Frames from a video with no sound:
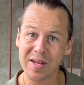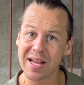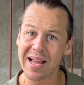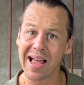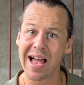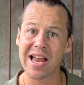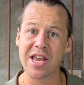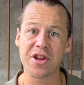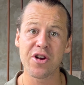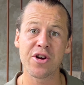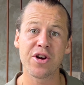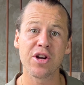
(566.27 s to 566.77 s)

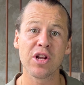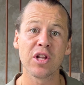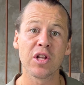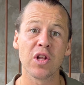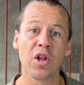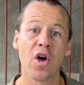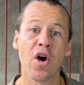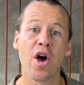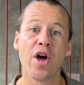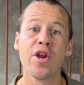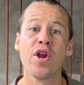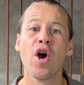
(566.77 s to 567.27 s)
and you're gonna
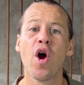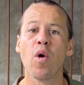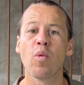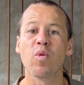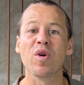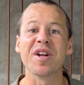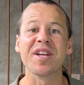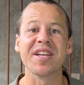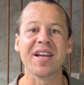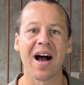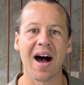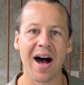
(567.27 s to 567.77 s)
learn
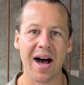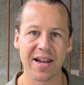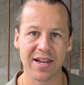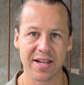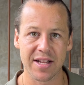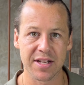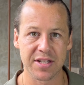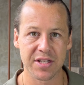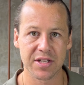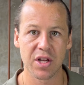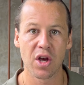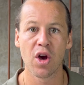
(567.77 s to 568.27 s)

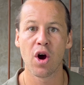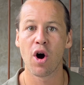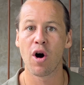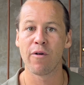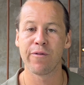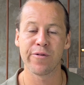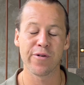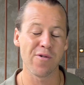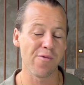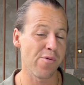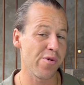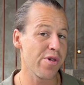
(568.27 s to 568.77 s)
regardless
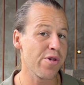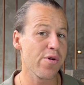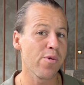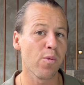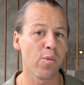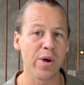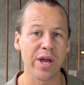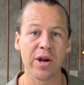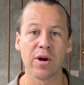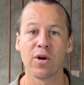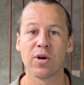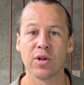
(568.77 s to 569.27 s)
of if you
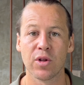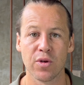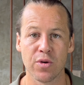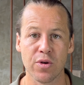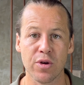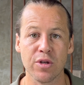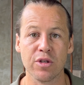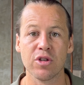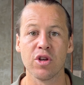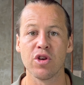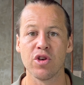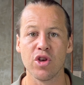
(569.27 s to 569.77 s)
win or
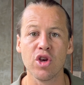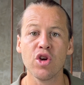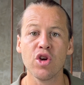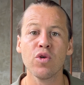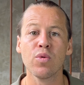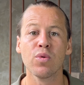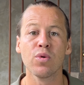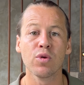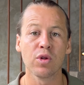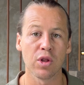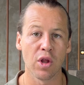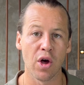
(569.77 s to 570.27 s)
lose, you
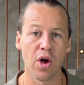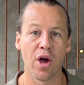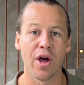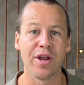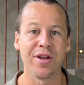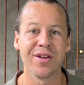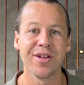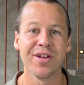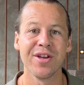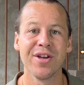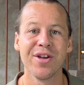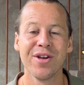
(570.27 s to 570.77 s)
will learn.
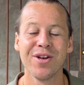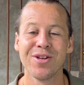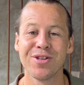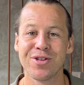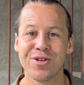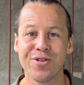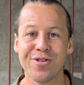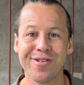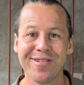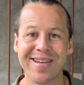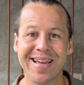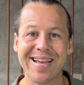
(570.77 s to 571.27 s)
So
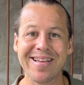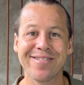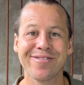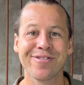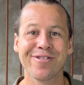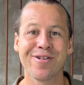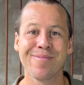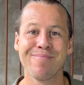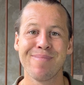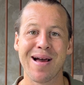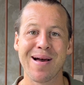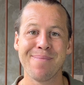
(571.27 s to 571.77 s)
you need to
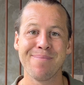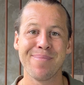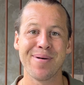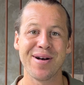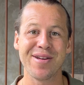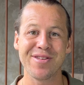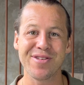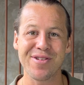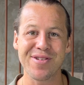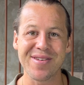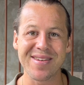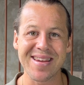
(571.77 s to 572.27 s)
remember,
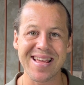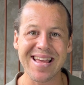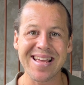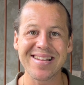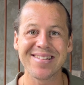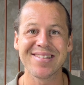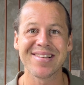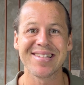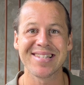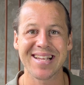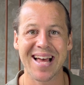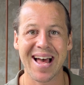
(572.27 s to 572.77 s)
you need
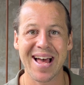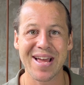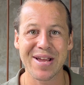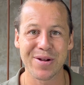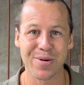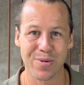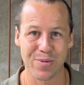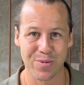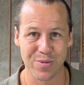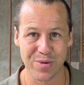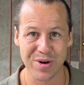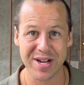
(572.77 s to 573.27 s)
to take
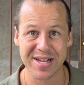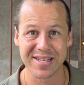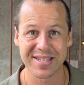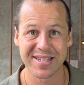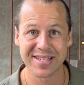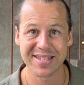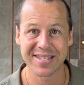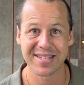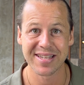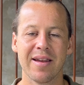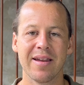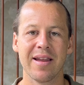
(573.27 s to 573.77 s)

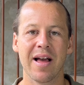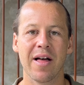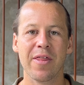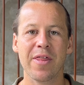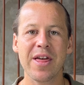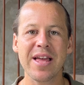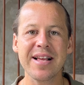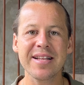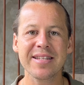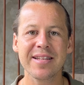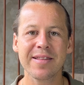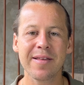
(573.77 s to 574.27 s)
risks. Now,
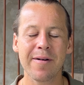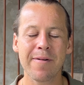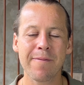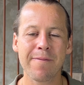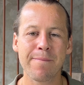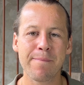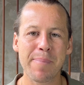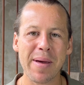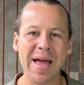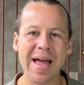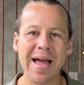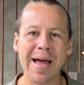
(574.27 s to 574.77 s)
these are the
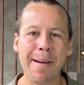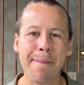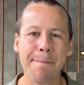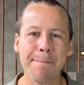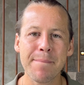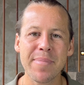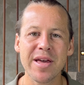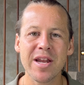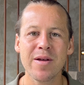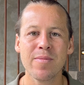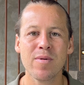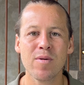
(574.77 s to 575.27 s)
bare
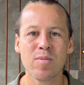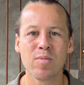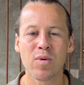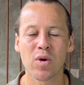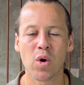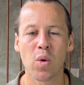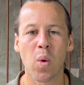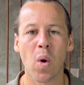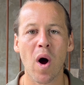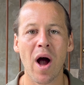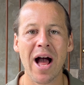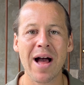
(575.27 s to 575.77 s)
minimum
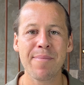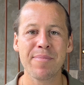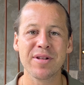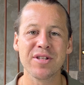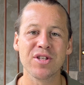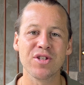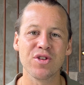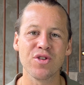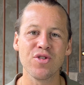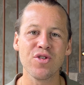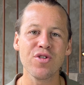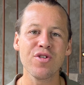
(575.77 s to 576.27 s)

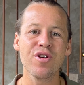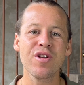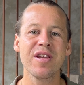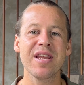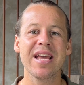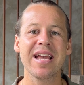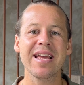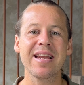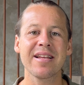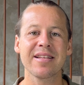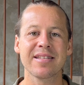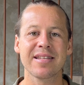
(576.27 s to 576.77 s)
requirements you
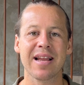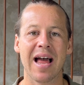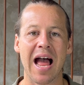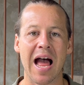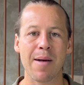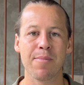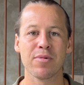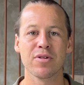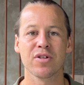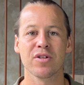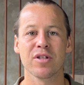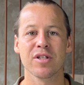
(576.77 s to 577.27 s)
need as an
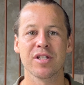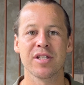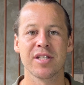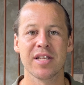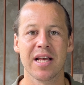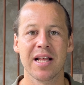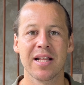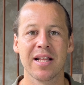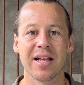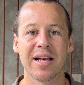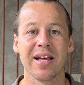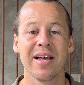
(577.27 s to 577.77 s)
Amazon
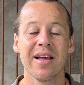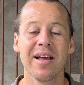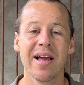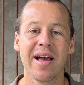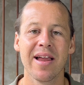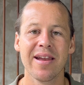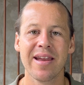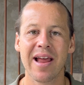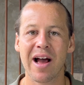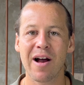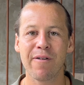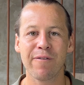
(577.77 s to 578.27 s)
seller.
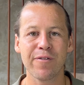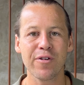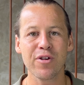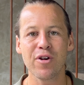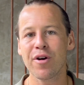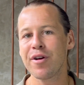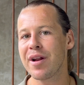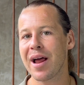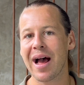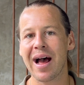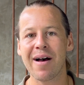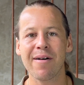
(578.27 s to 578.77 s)
Now, if you
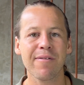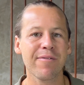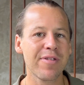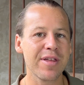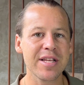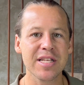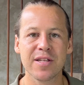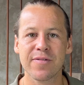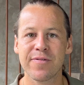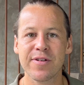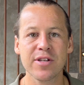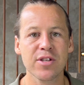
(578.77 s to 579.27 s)
don't have
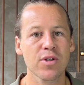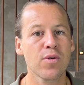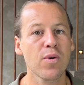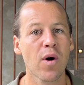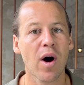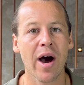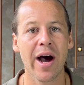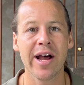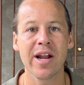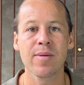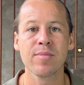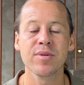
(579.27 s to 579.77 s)
these physical
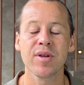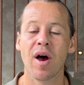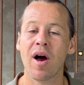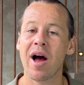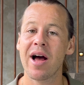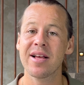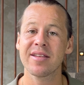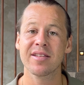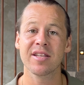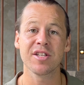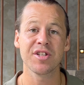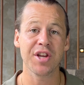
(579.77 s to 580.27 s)
items,
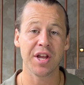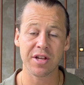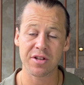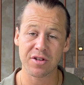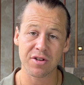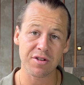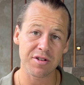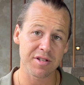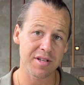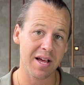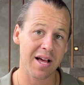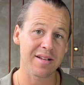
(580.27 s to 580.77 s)
I suggest
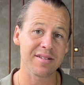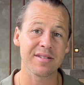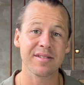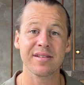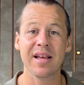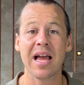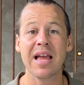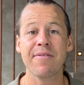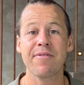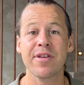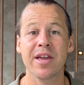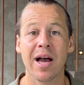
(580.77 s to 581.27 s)
you start
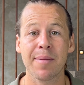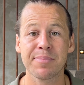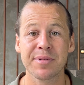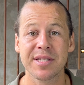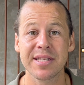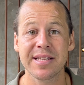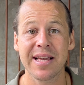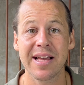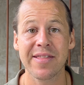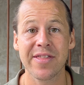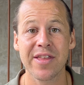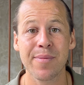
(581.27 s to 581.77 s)
saving up to
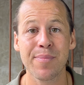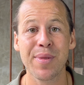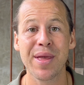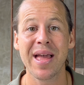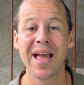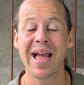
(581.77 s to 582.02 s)
get them.